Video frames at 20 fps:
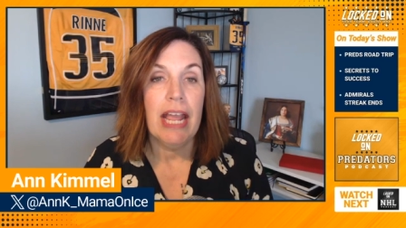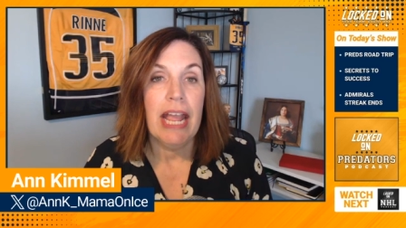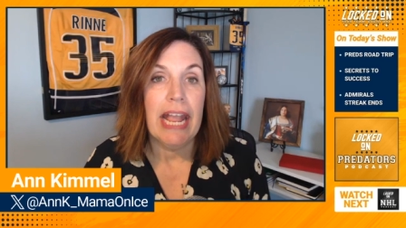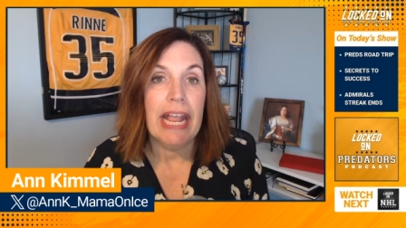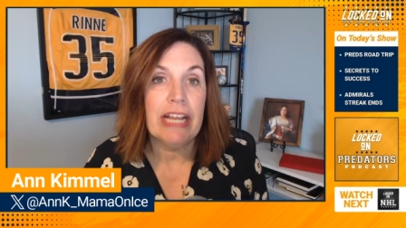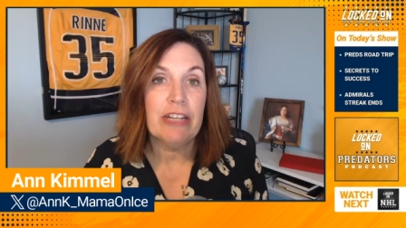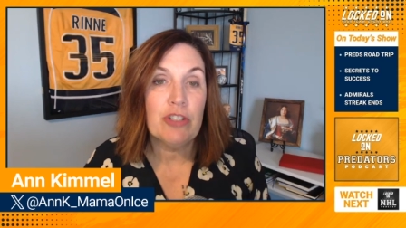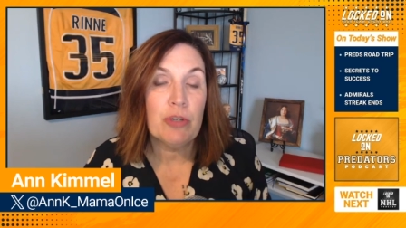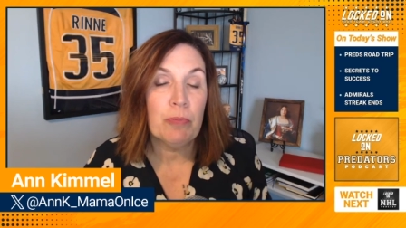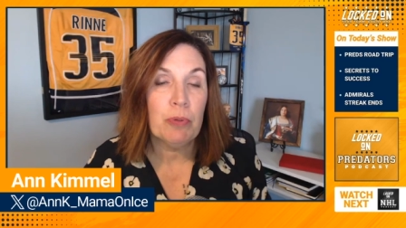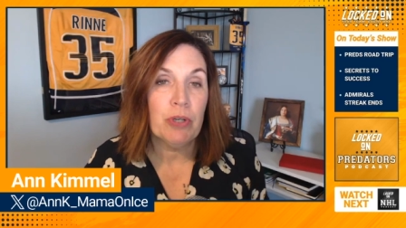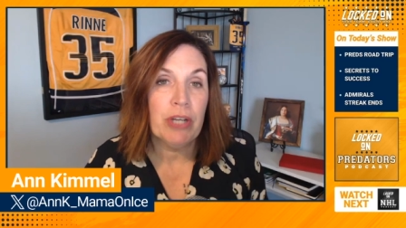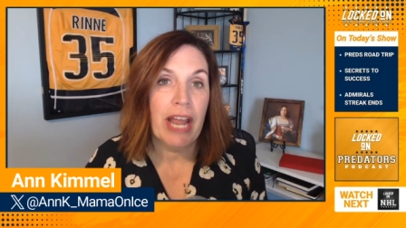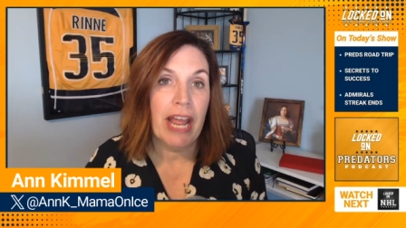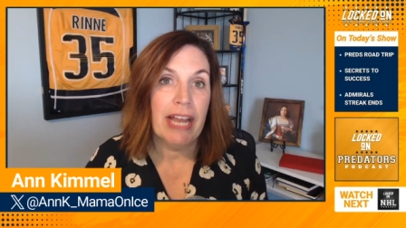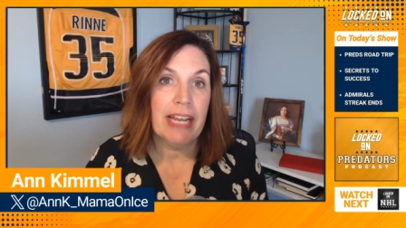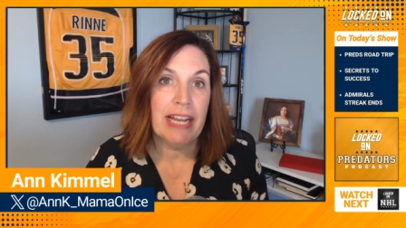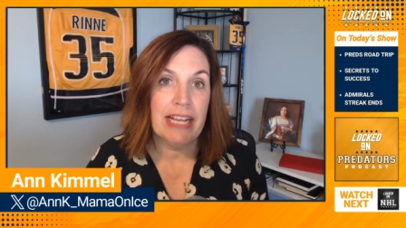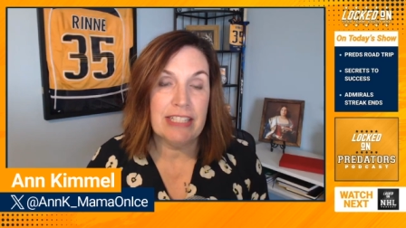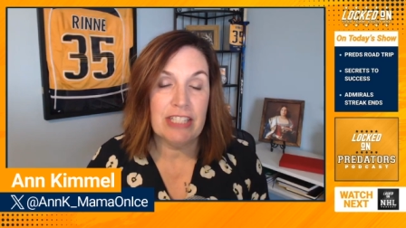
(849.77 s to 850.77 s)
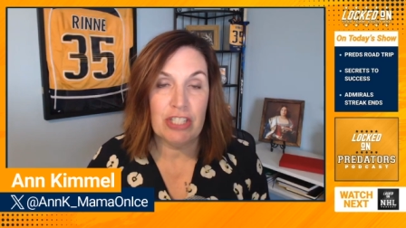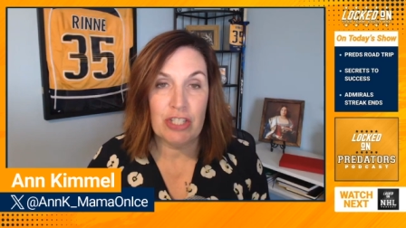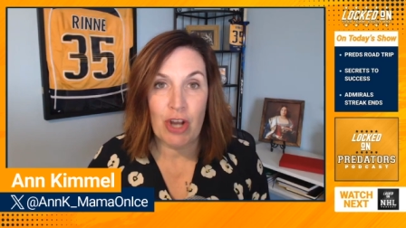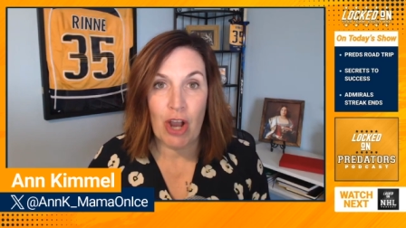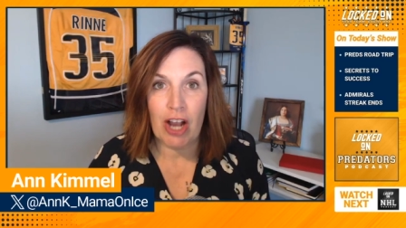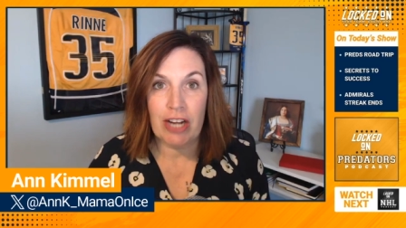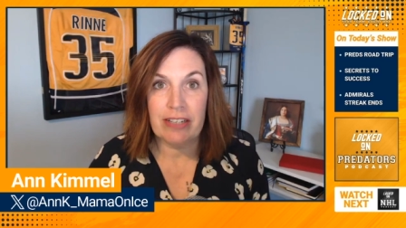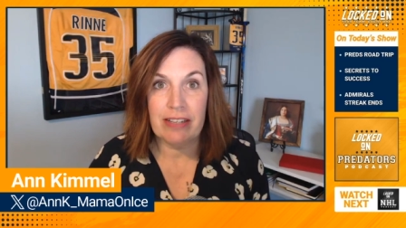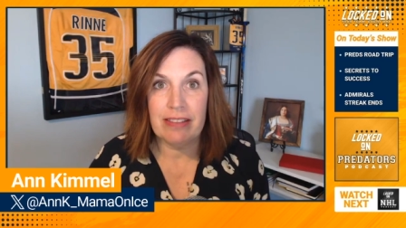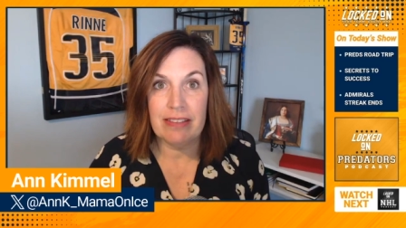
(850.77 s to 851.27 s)
Andrew Brunette has
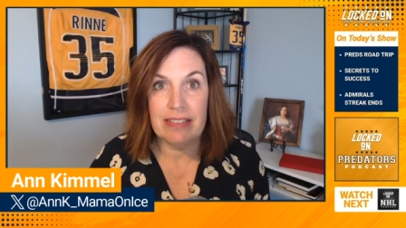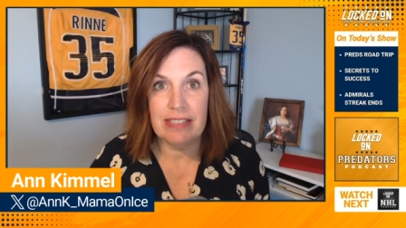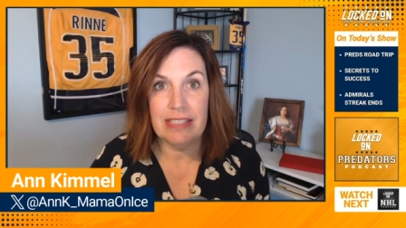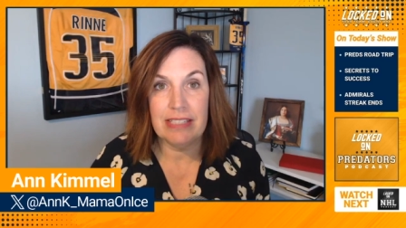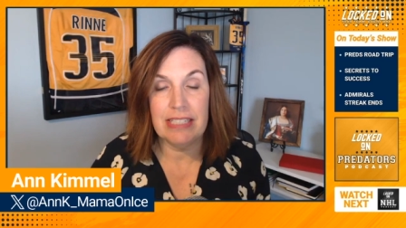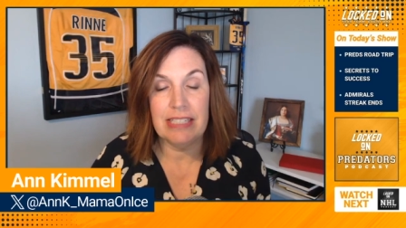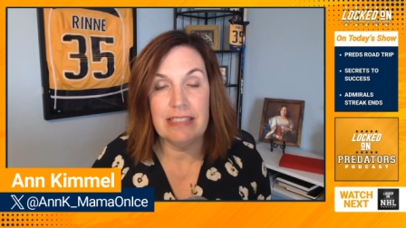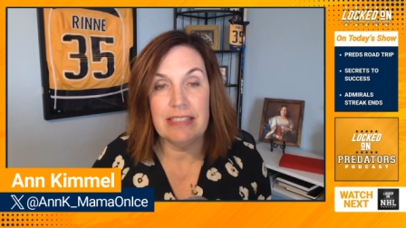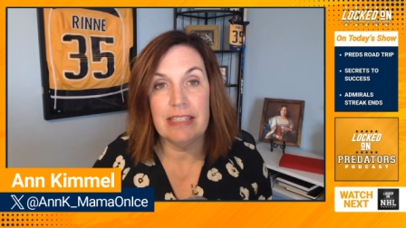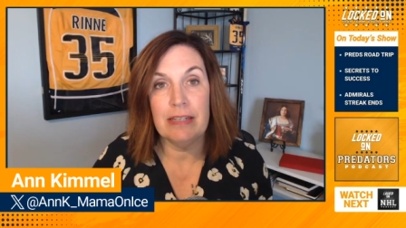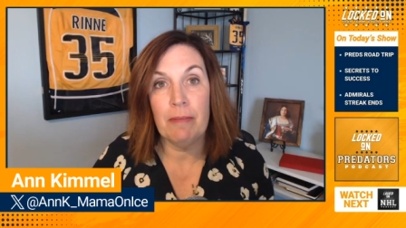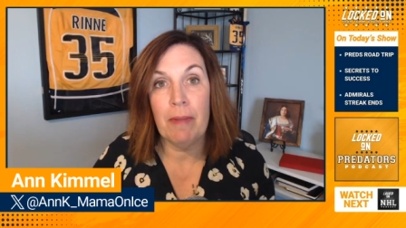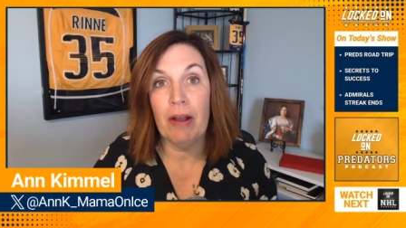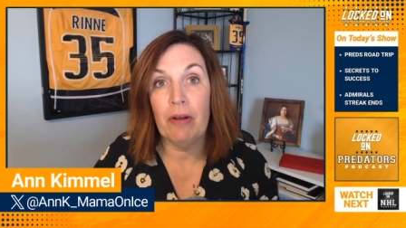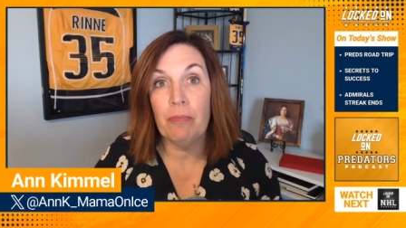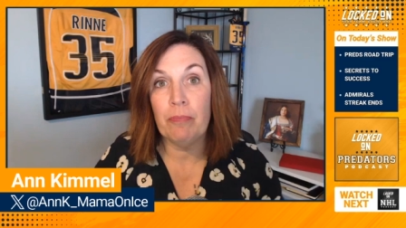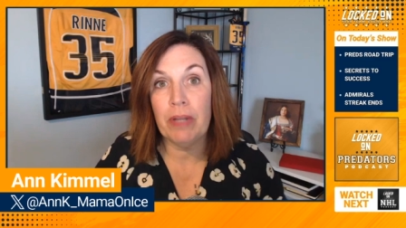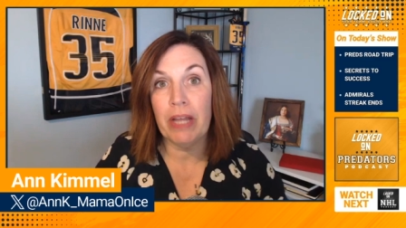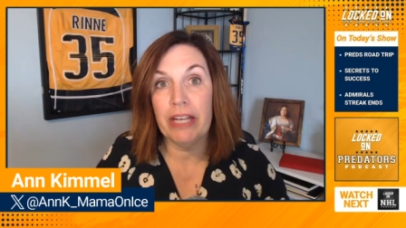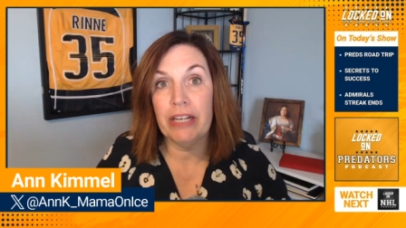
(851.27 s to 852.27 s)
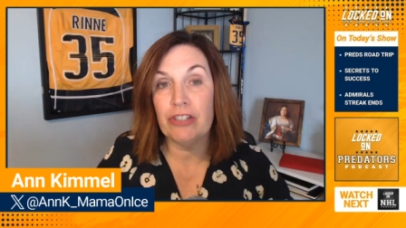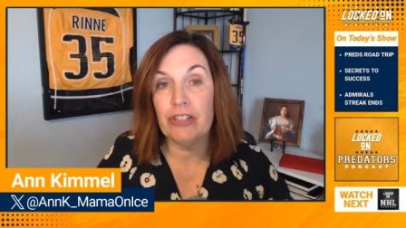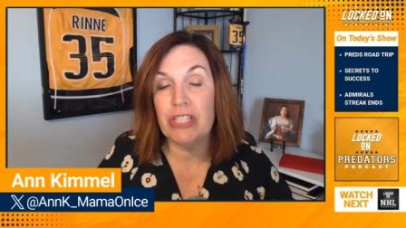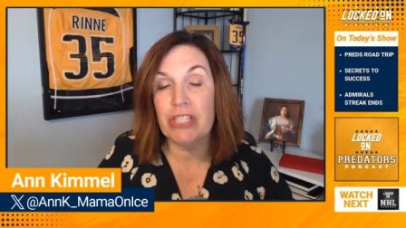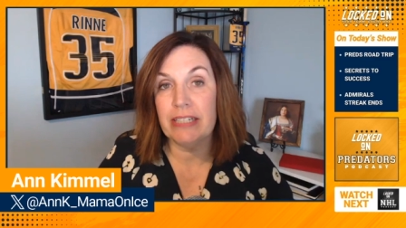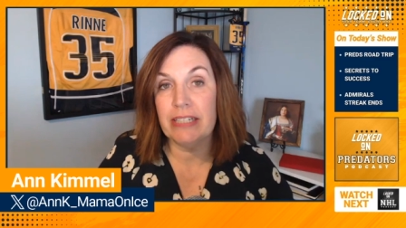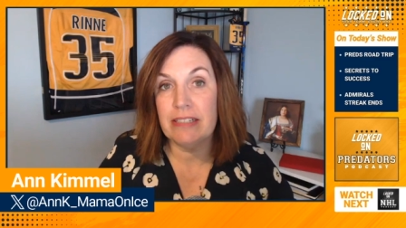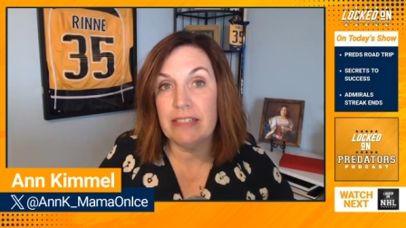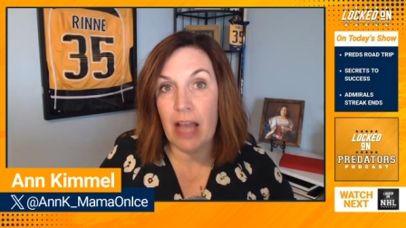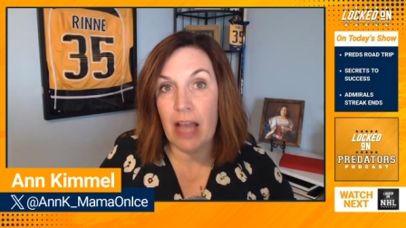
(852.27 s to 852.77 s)
talked this season about players
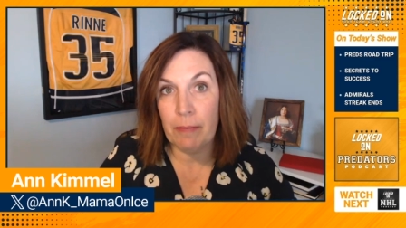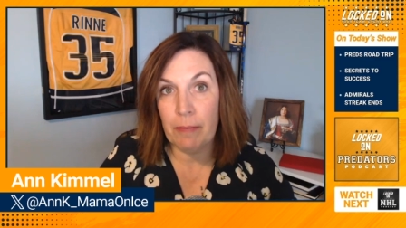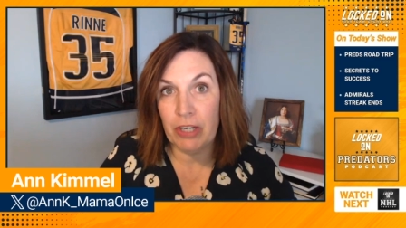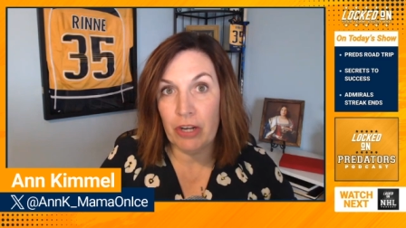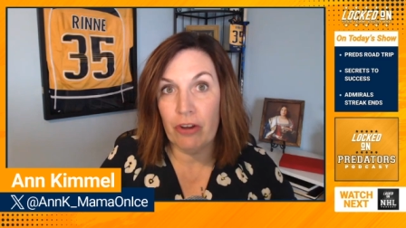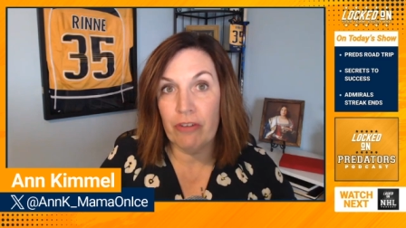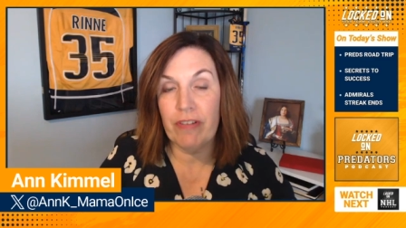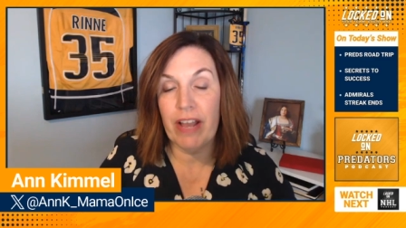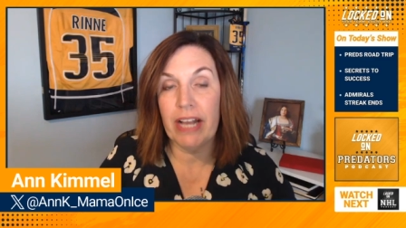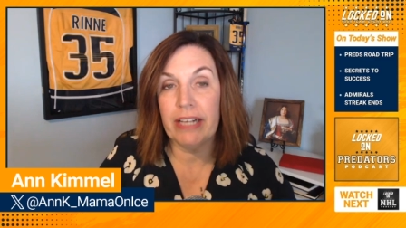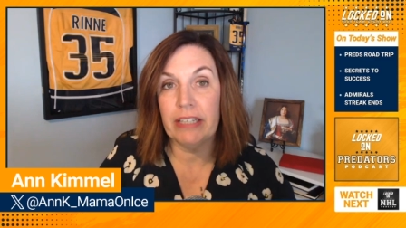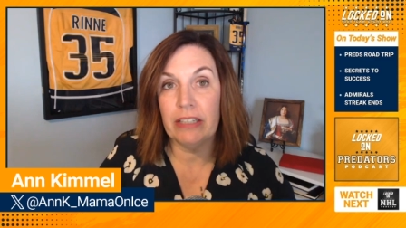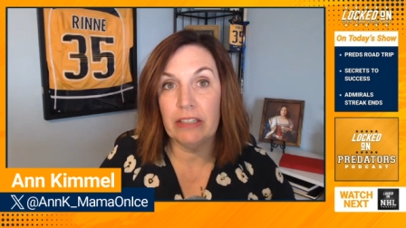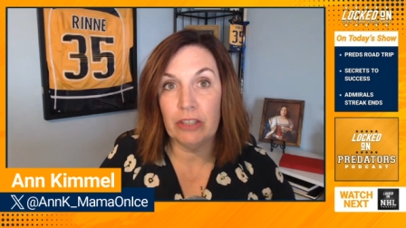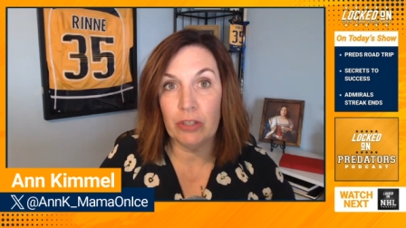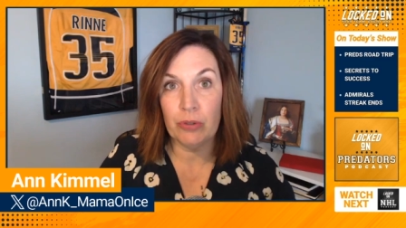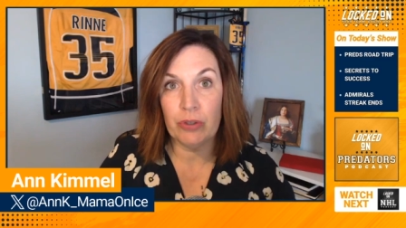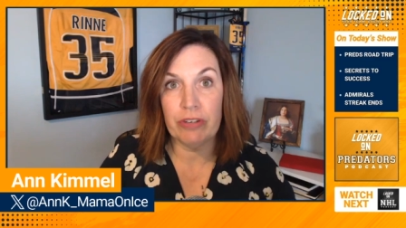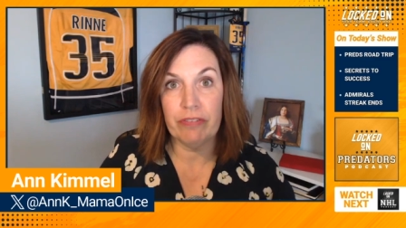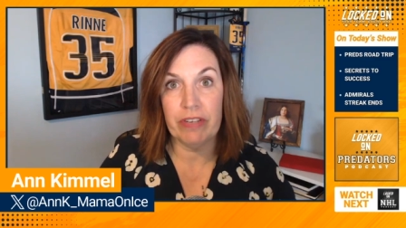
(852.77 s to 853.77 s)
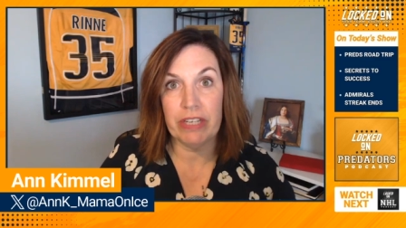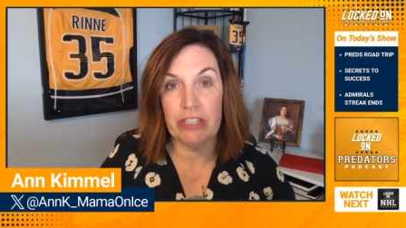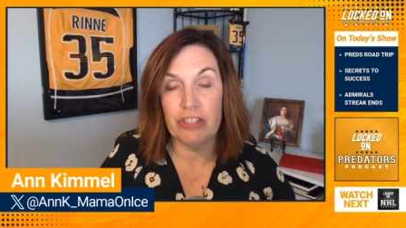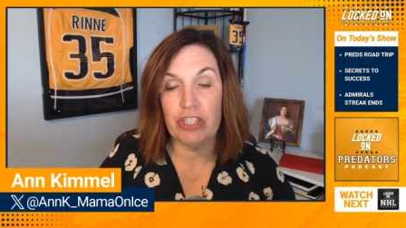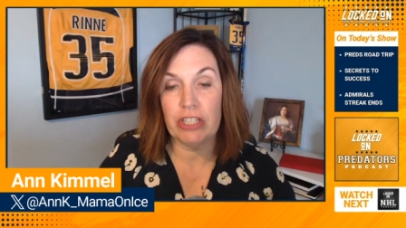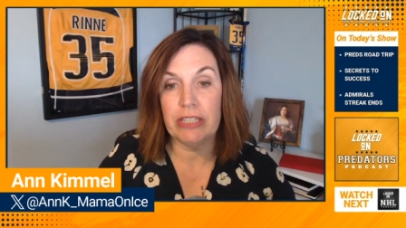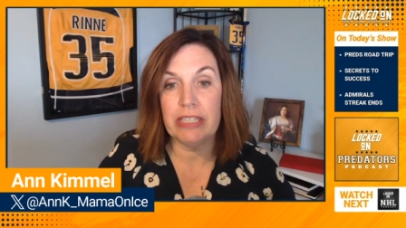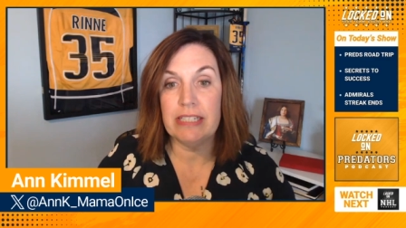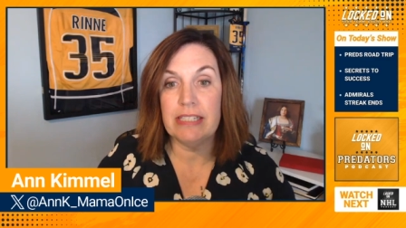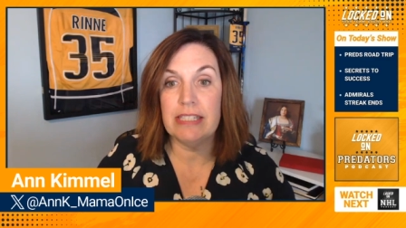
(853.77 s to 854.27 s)
like Tommy Novak and Luke
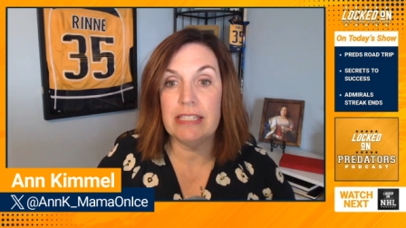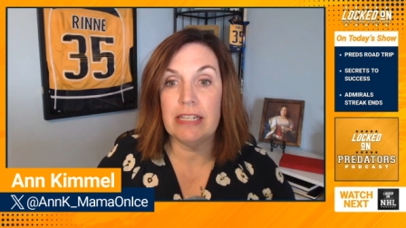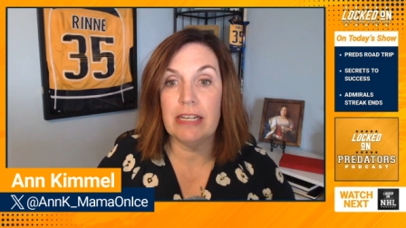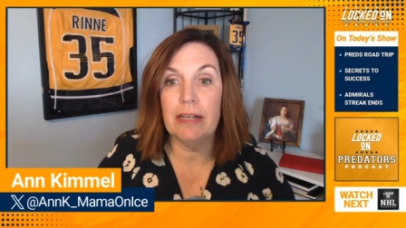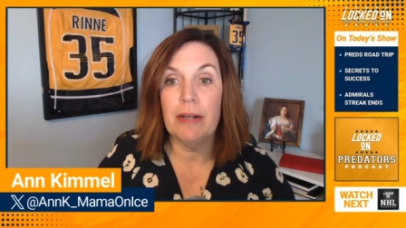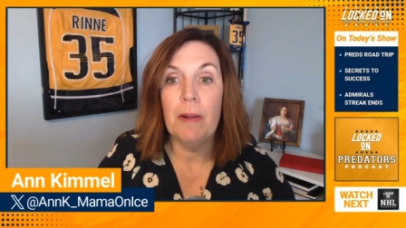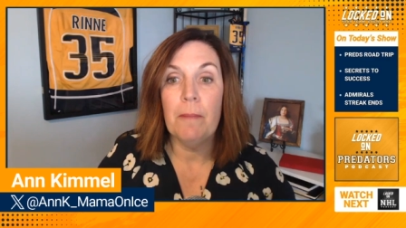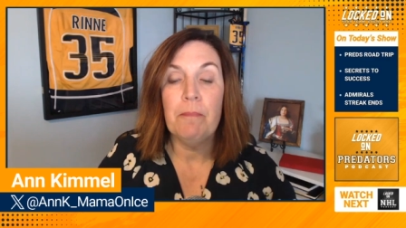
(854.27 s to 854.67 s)
Evangelista